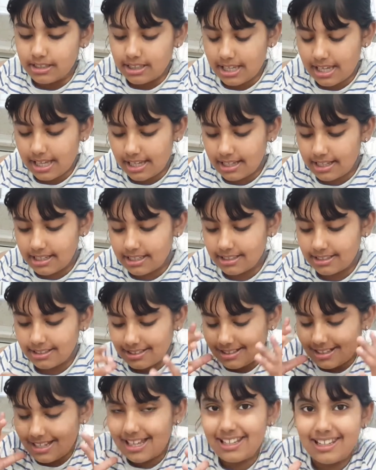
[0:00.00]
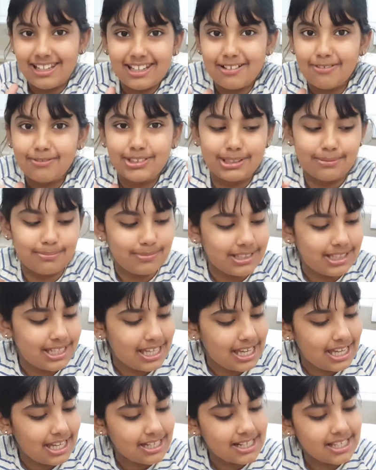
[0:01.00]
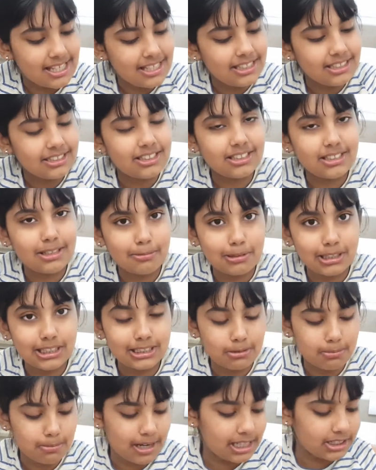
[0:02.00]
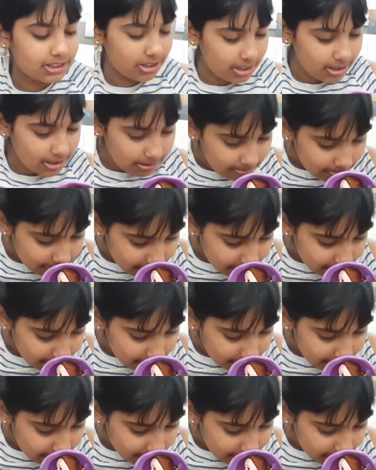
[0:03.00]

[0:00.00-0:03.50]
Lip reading: and I love them. And here's a cupcake surprise doll.